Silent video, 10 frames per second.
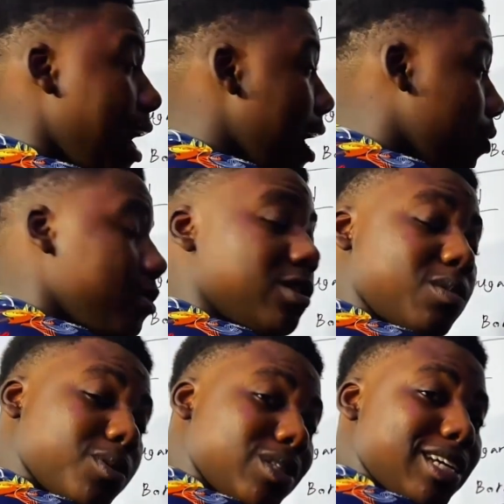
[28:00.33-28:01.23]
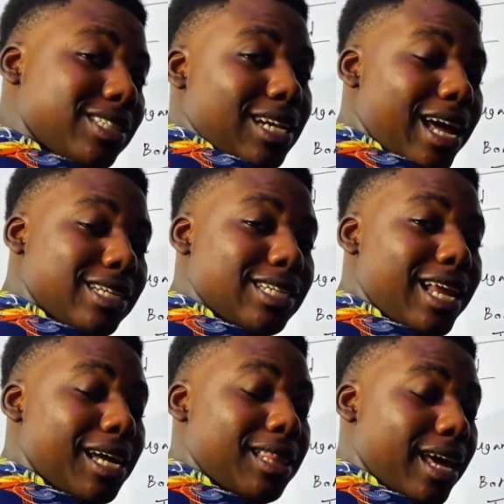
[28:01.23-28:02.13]
I wouldn't spill their strategy
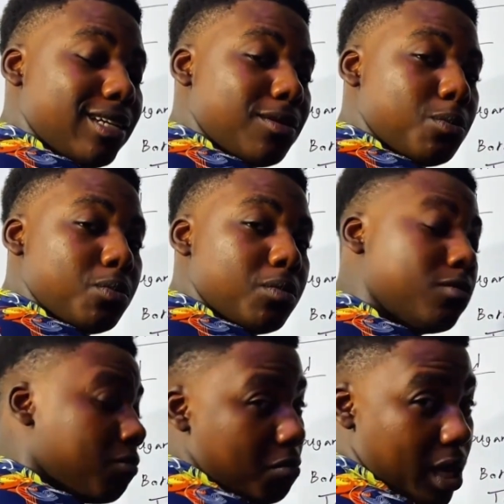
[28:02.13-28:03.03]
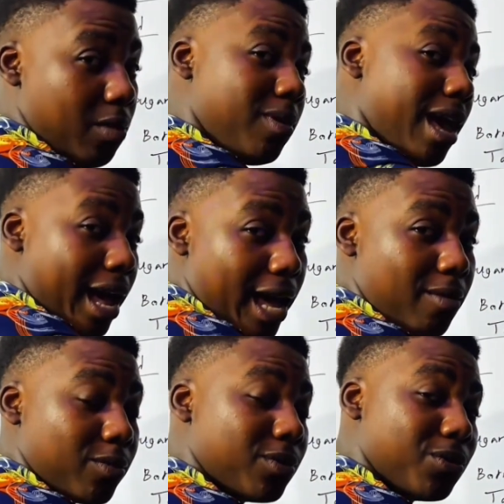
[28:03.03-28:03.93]
like that. Maybe I
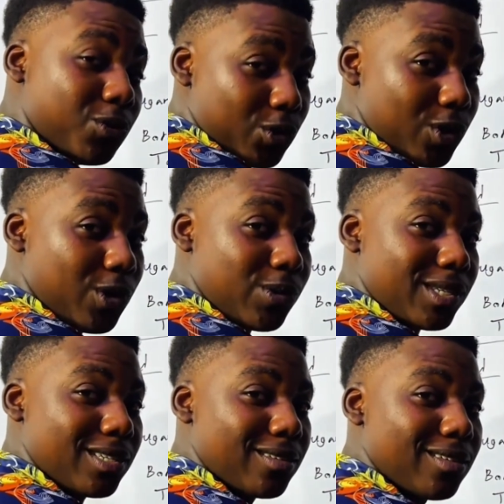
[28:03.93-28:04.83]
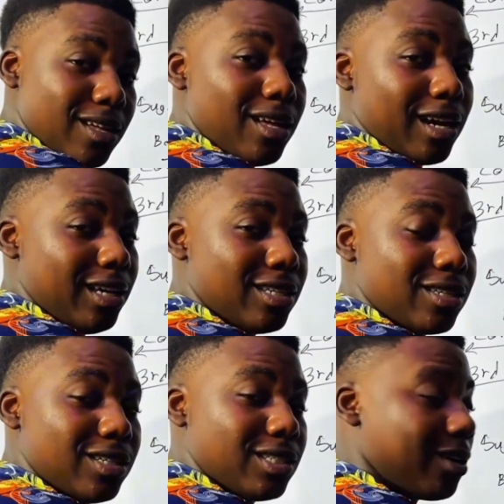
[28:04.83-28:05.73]
am. Who knows?
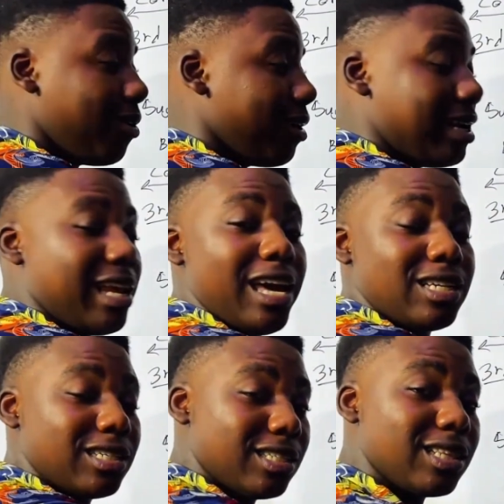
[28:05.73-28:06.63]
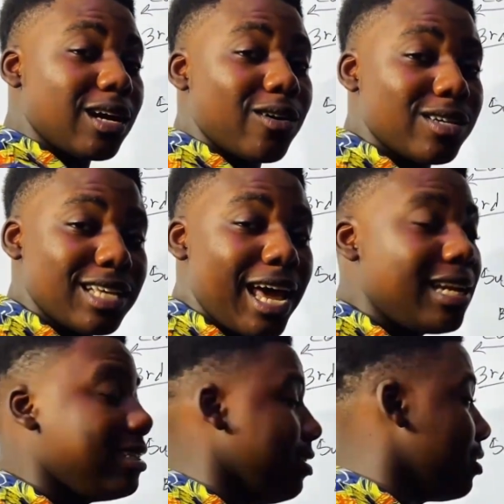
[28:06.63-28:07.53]
Research the correlations and the
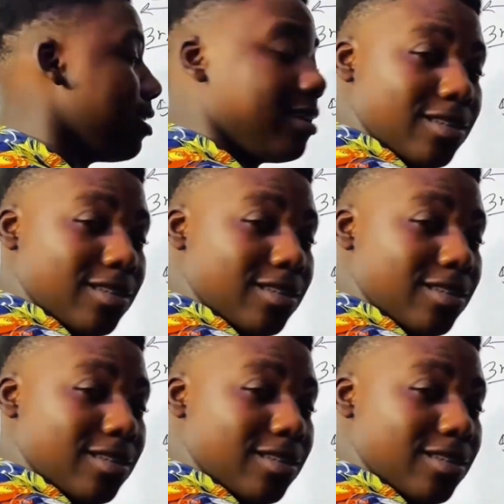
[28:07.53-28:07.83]
causalities.